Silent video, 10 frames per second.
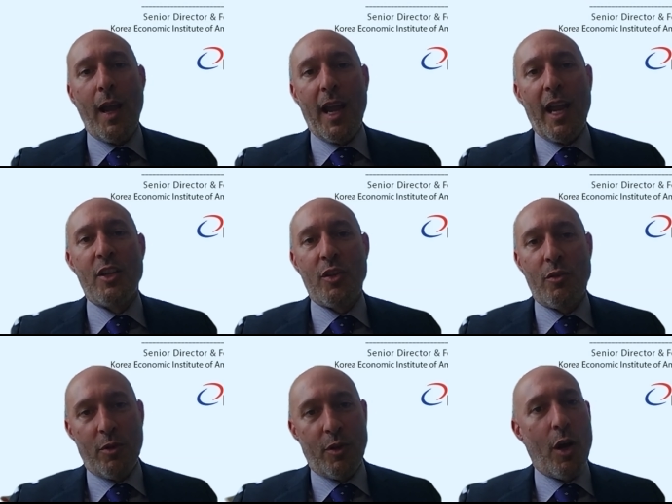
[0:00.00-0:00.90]

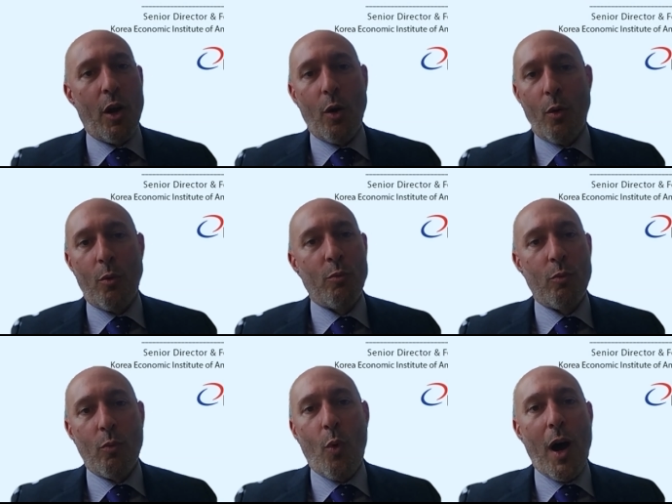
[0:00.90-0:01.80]
H,
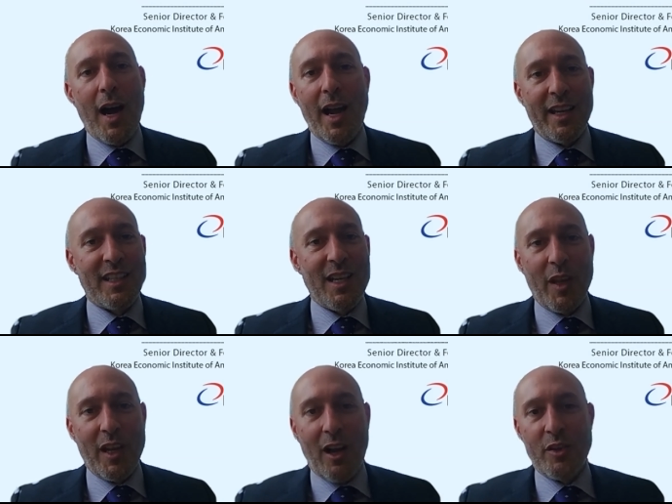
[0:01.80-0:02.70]
Y, and
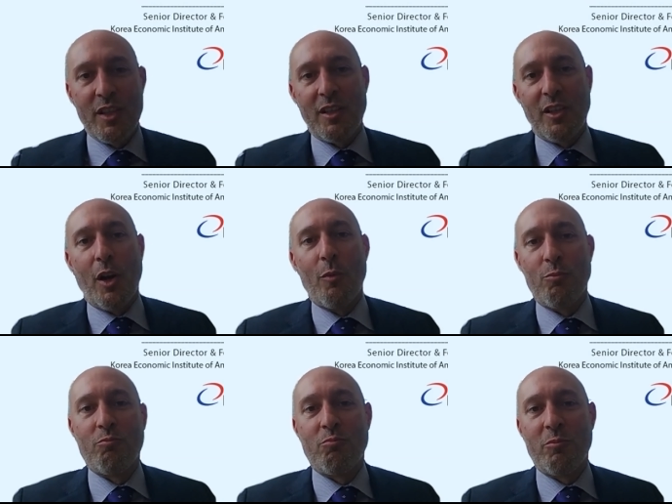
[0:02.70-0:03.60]
something else,
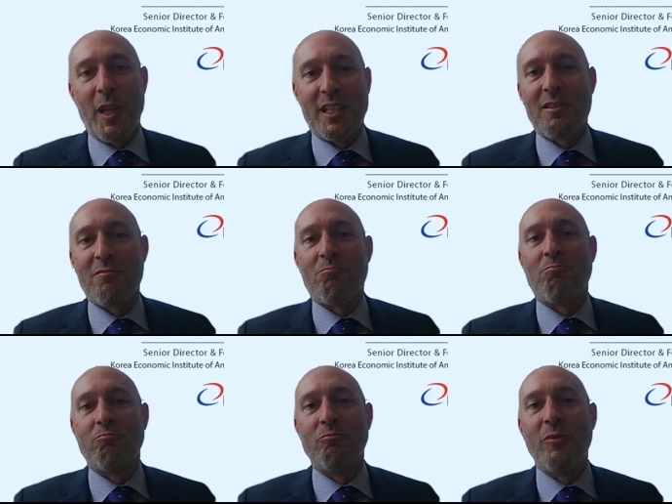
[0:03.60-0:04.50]
that's
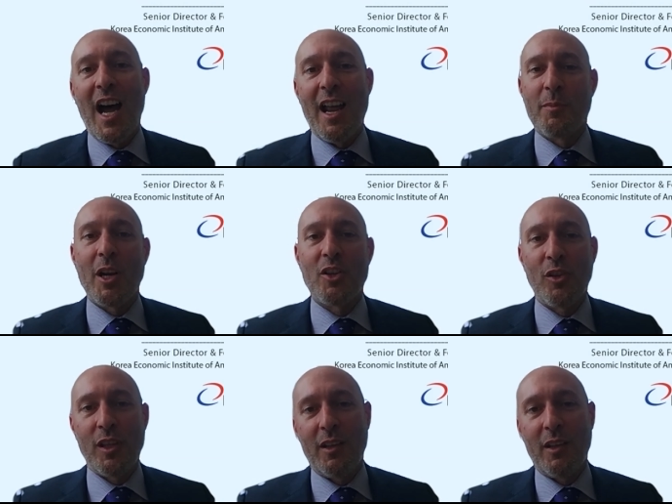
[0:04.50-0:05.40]
not,
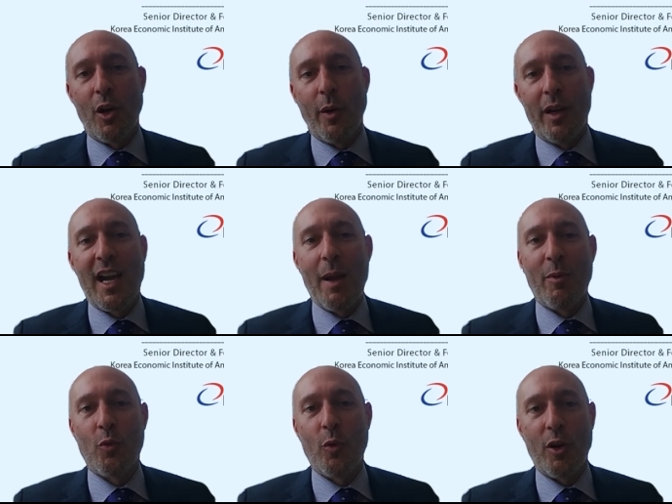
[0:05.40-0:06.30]
especially, in a time
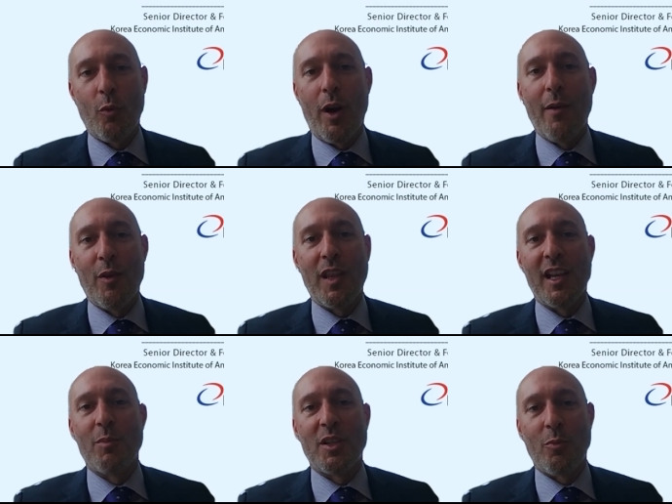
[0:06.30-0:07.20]
of Twitter where everything
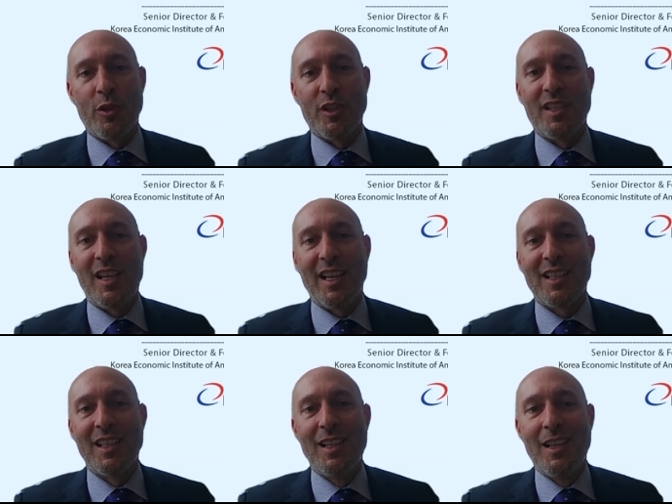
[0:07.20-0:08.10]
is much more succinct,
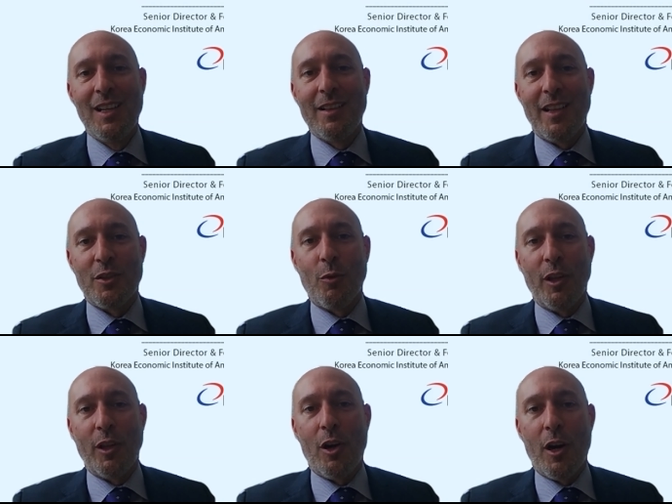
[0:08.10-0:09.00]
that's
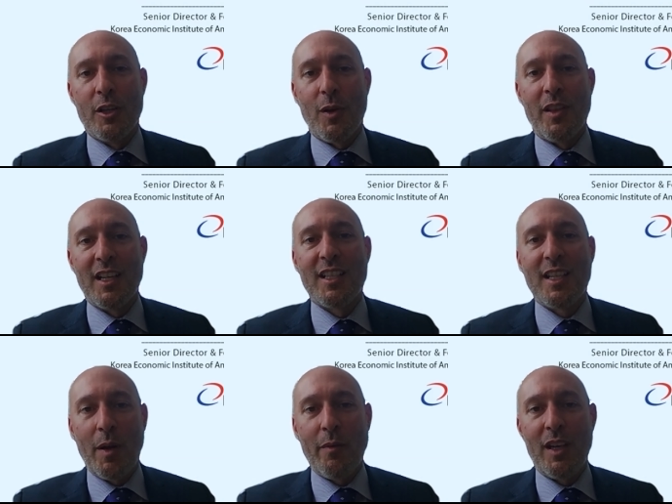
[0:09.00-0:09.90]
really hard. So I think
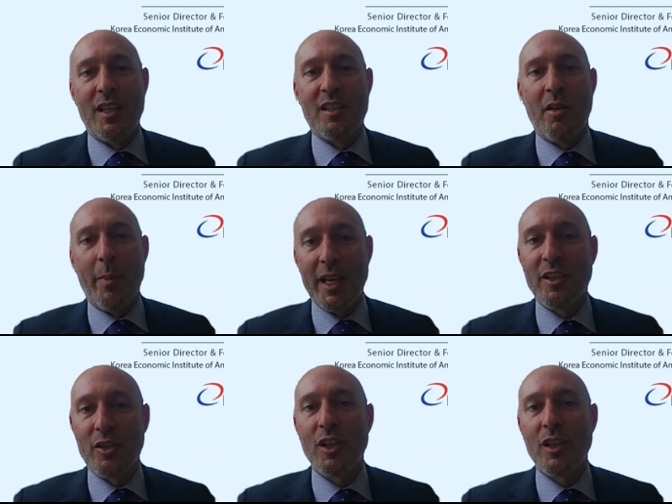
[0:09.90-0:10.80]
some of it is a
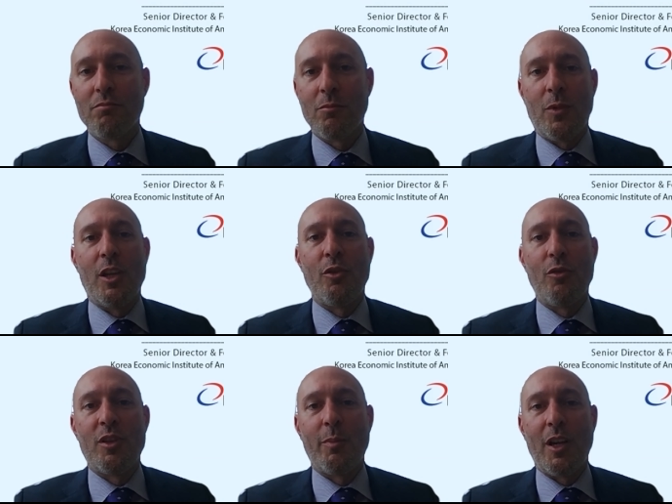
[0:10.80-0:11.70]
messaging
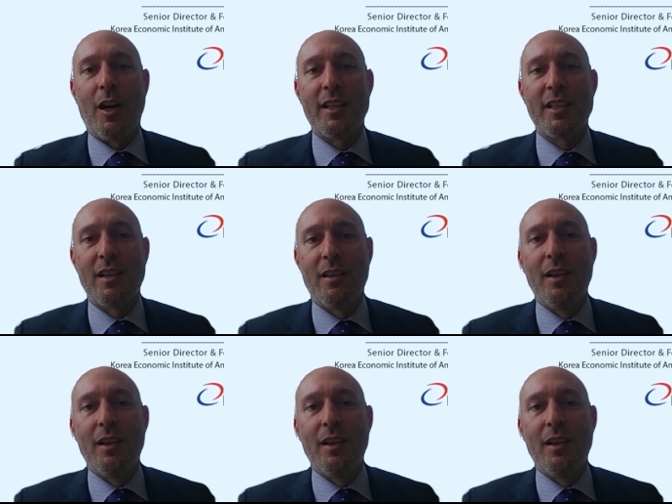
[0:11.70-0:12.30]
issue, to be honest.